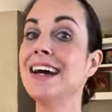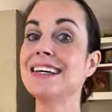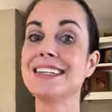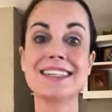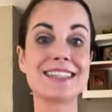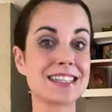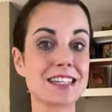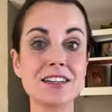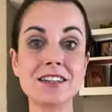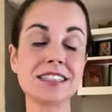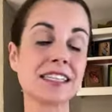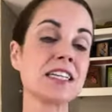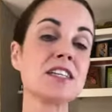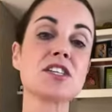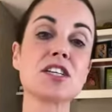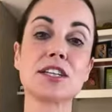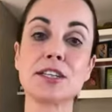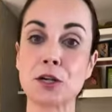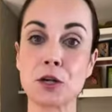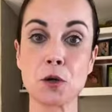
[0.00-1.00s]
still need
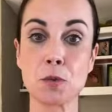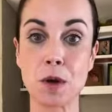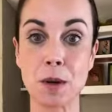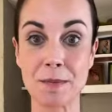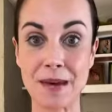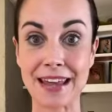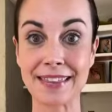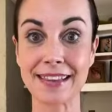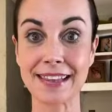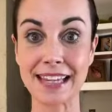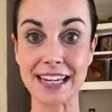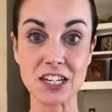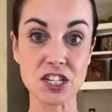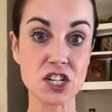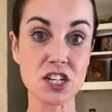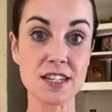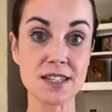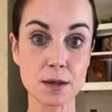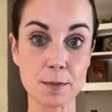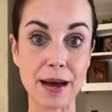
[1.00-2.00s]
to learn what
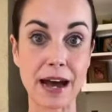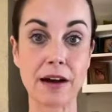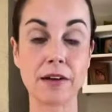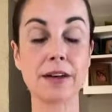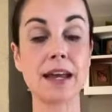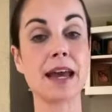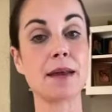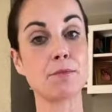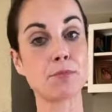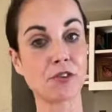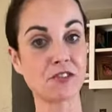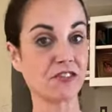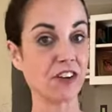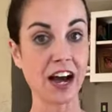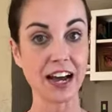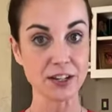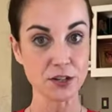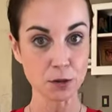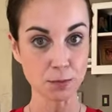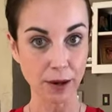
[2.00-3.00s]
methylation is about and
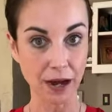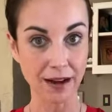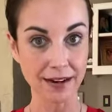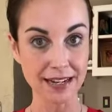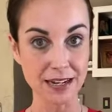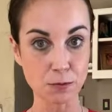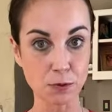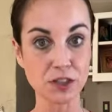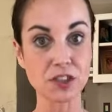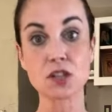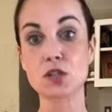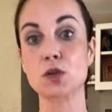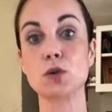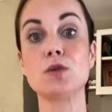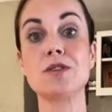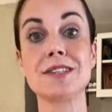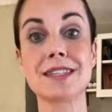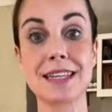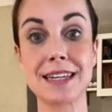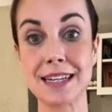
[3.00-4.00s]
provide your body with the
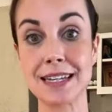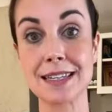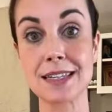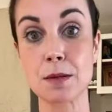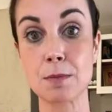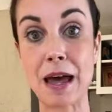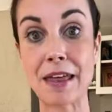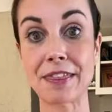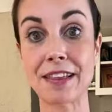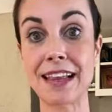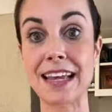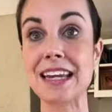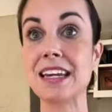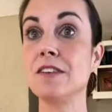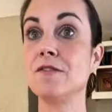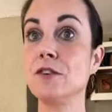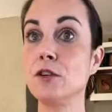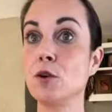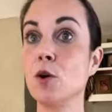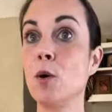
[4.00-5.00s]
tools it needs to methylate.
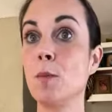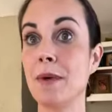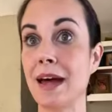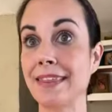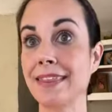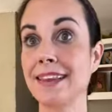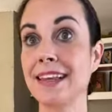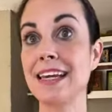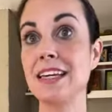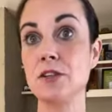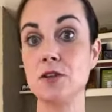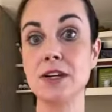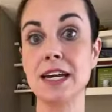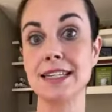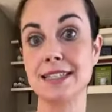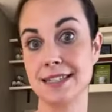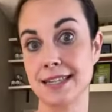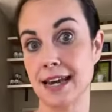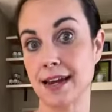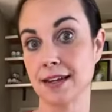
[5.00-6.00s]
If you don't methylate, you
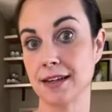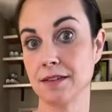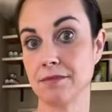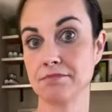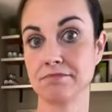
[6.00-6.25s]
get sick.